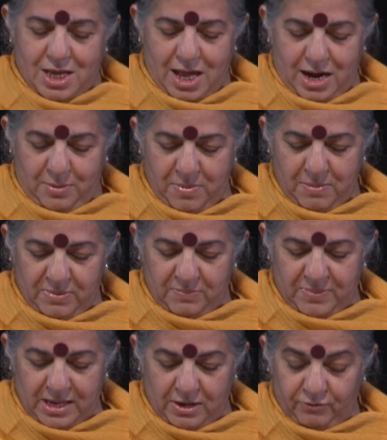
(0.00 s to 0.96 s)
I remember
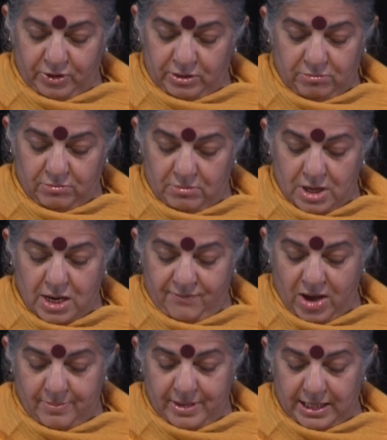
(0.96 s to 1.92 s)
being with
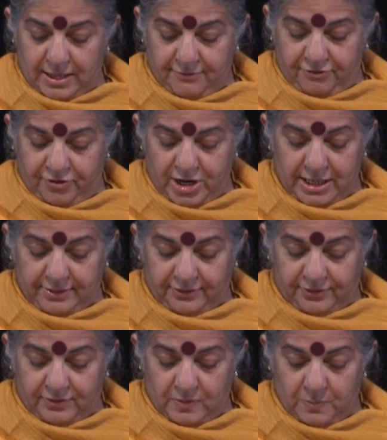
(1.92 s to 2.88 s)
environmental
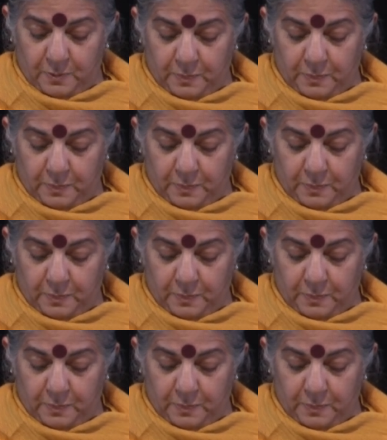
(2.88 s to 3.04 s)
friends